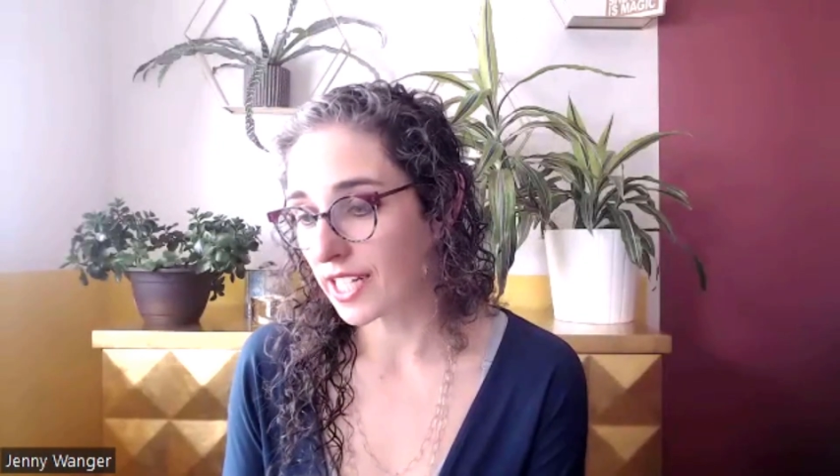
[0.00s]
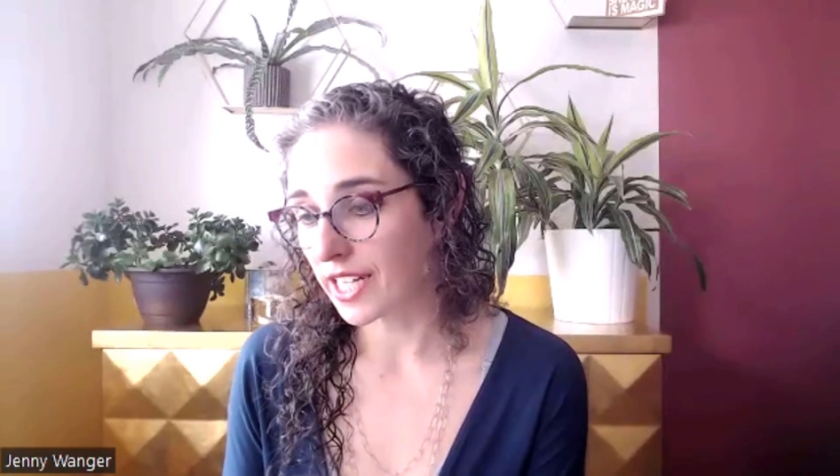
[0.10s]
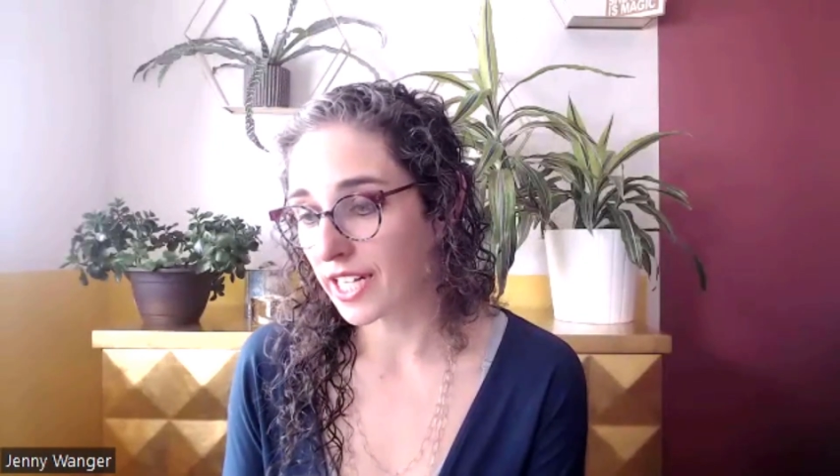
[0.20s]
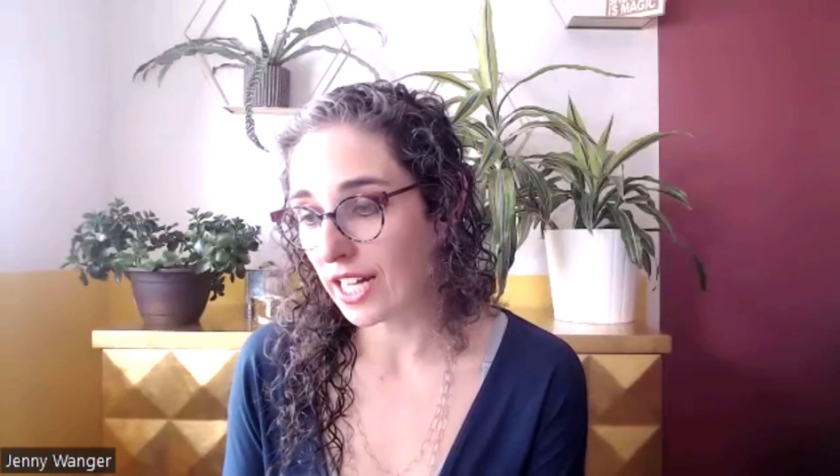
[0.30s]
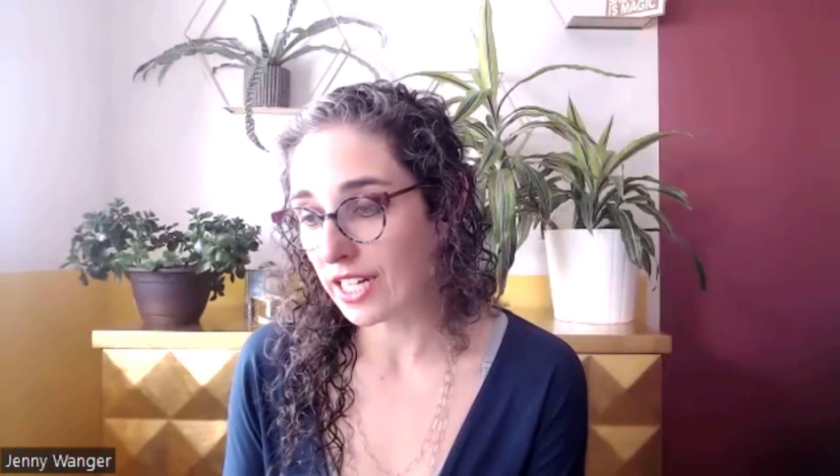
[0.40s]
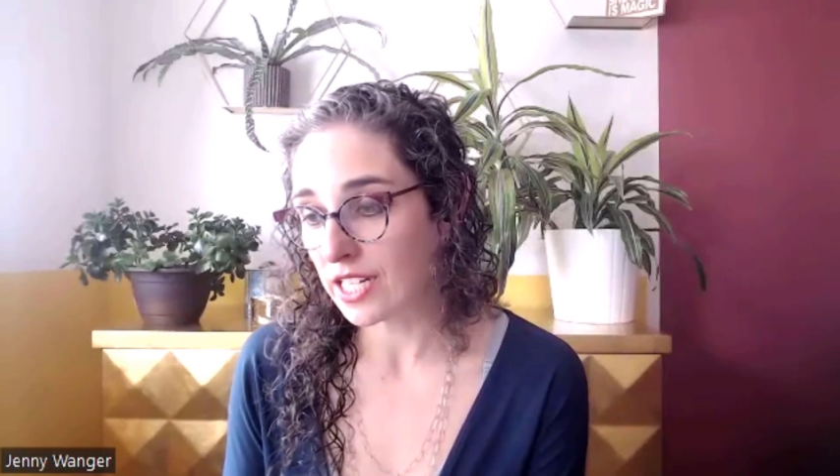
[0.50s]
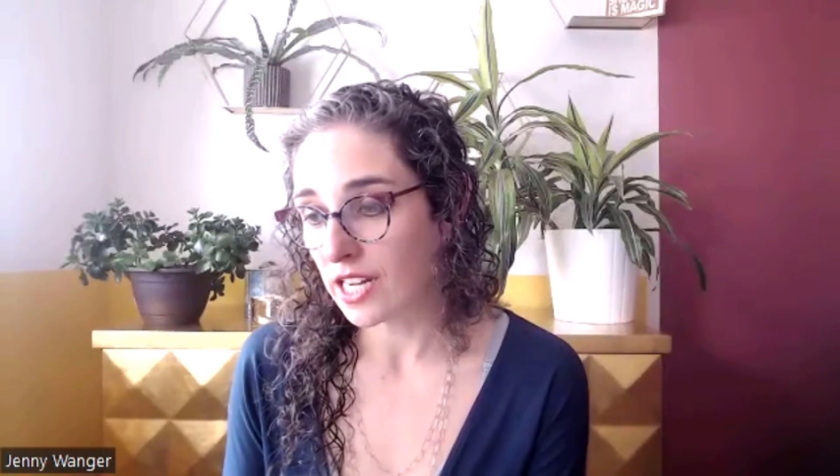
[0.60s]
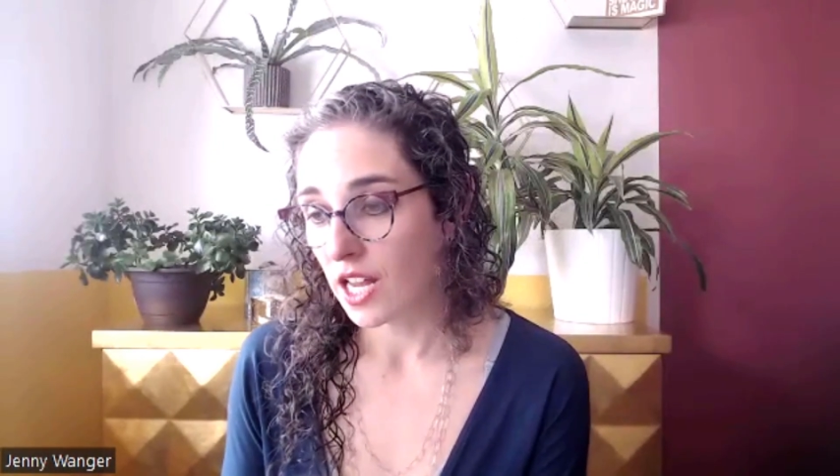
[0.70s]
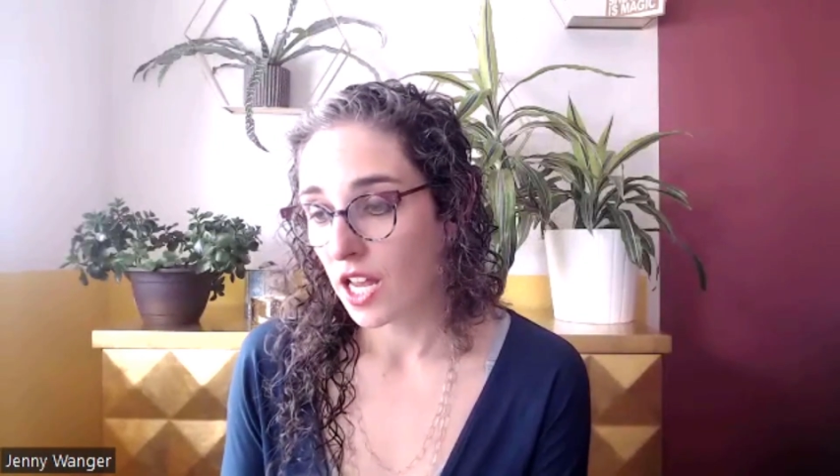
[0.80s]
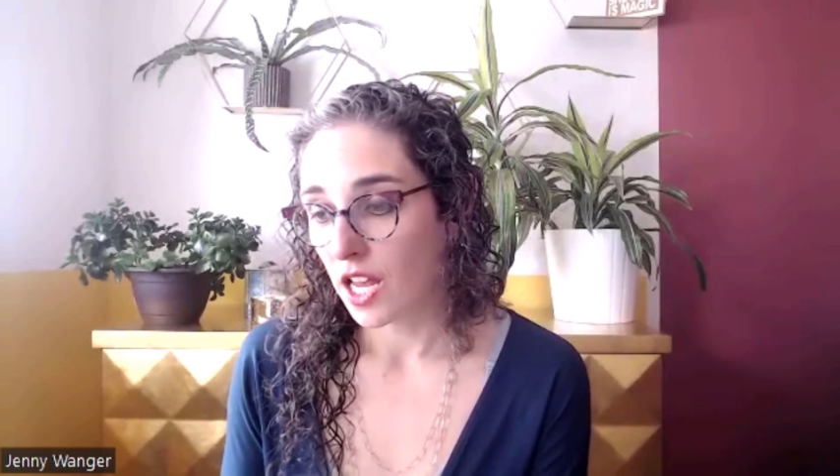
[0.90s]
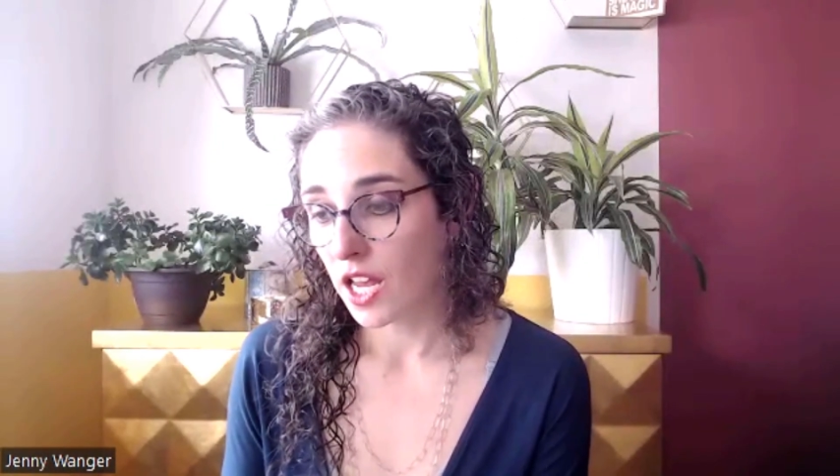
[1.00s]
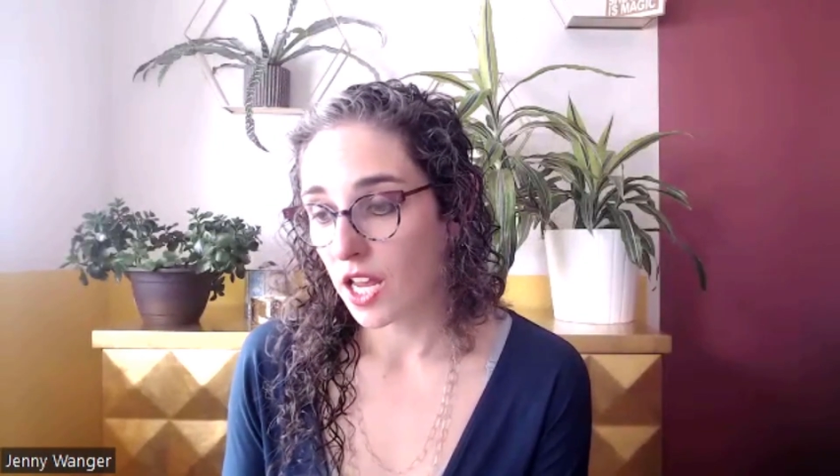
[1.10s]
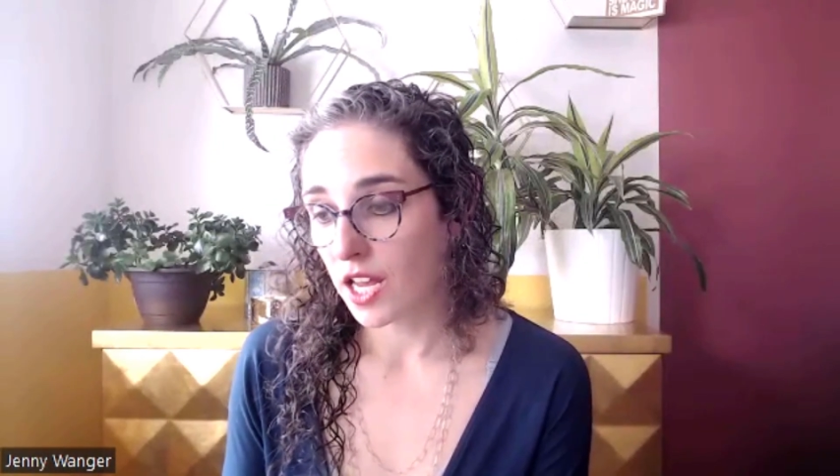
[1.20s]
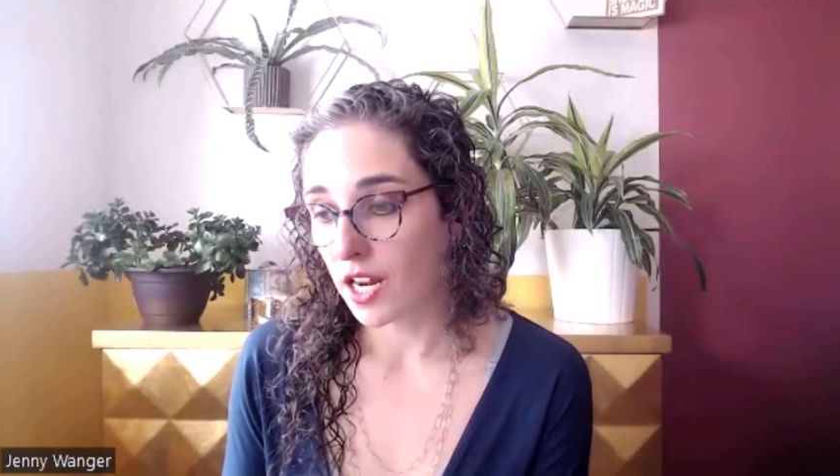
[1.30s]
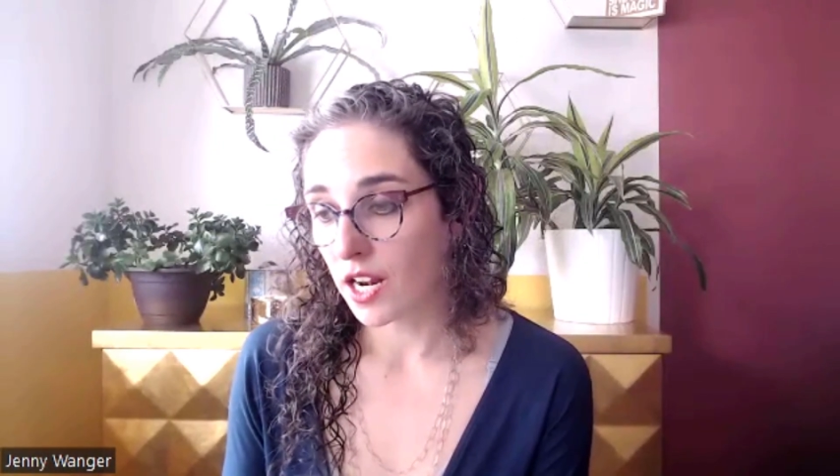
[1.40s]
And
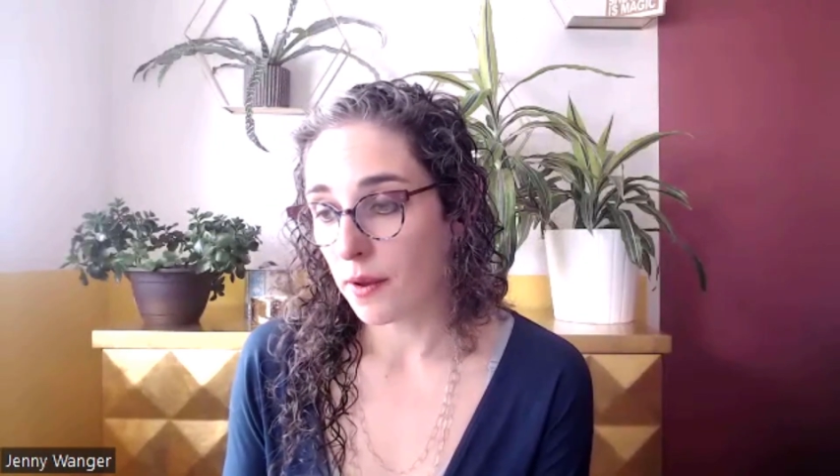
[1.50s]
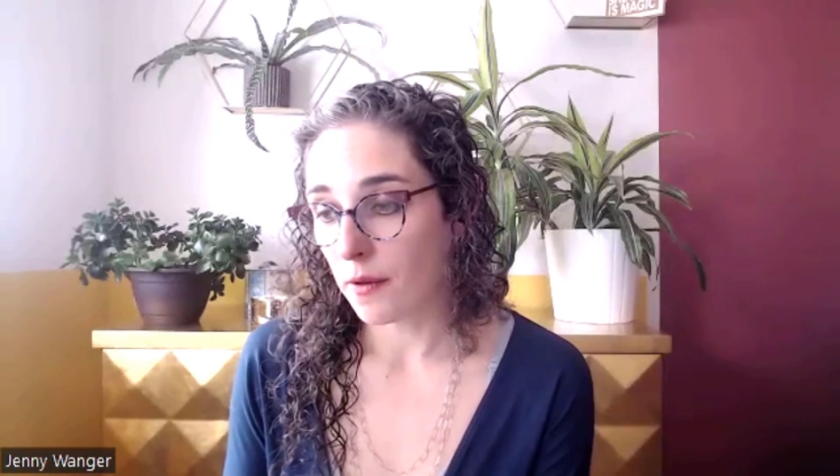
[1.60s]
it